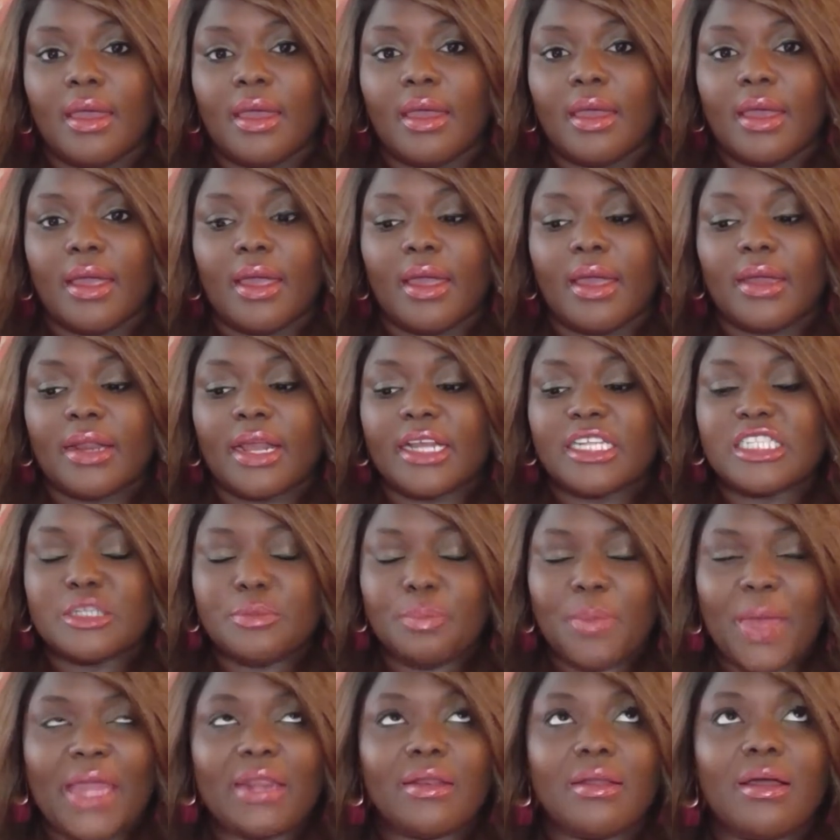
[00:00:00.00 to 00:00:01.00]
And I
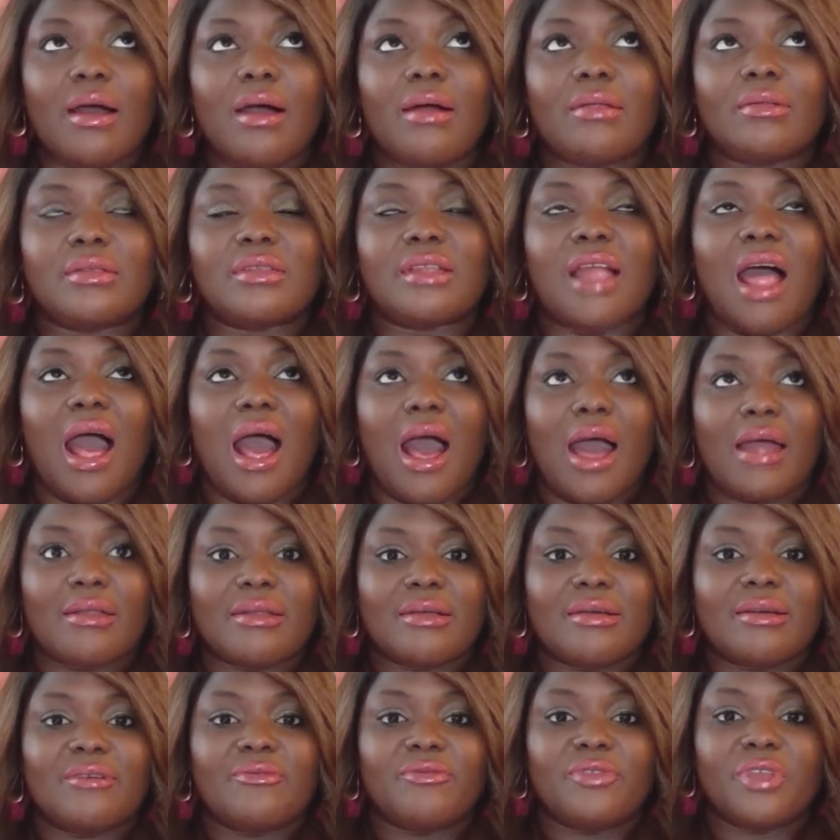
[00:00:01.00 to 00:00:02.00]
spent a lot
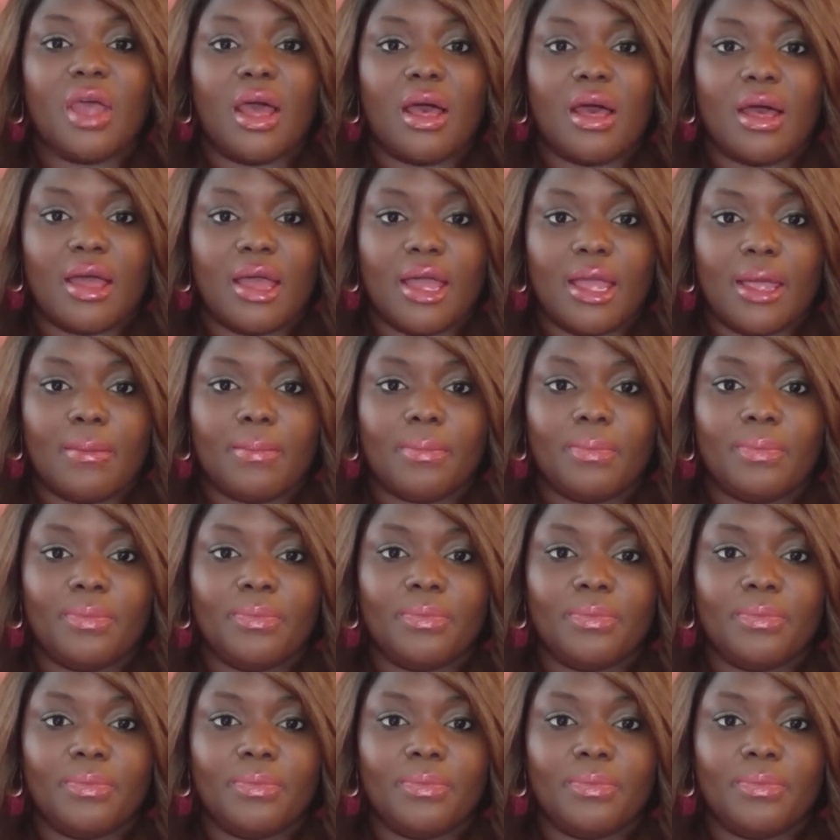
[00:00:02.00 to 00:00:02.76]
of time